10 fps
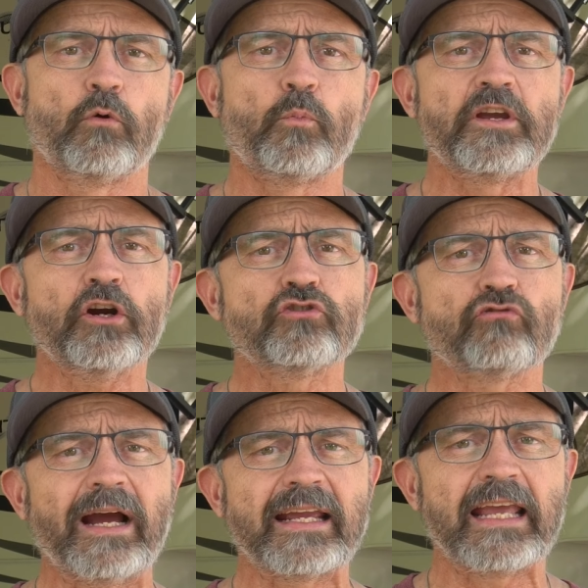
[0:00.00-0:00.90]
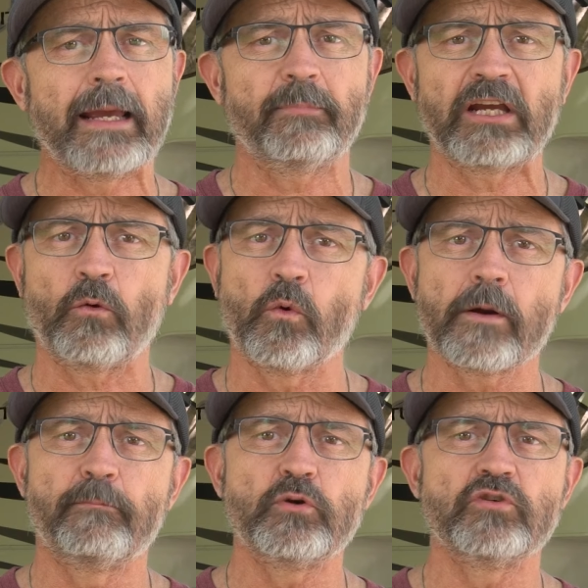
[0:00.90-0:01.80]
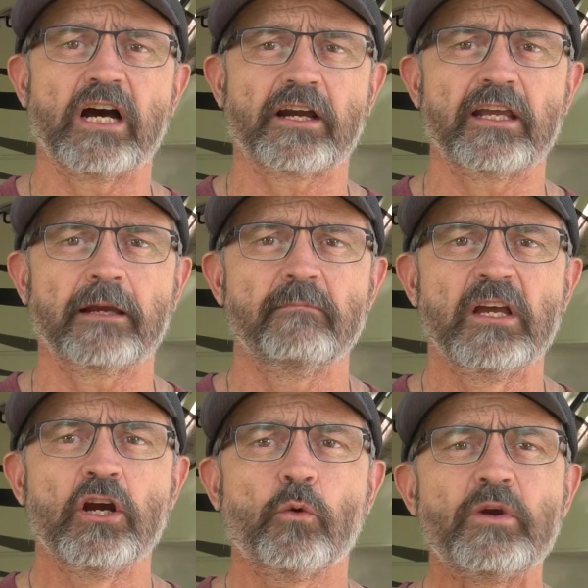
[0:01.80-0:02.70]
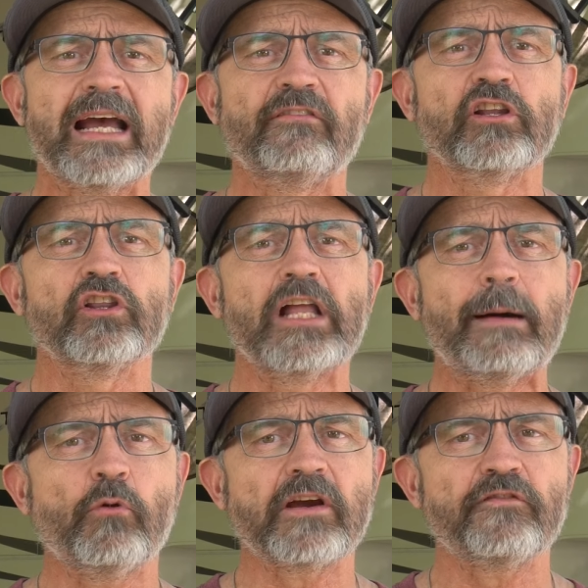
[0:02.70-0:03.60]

When we are dry camping or boondocking, we have a lot more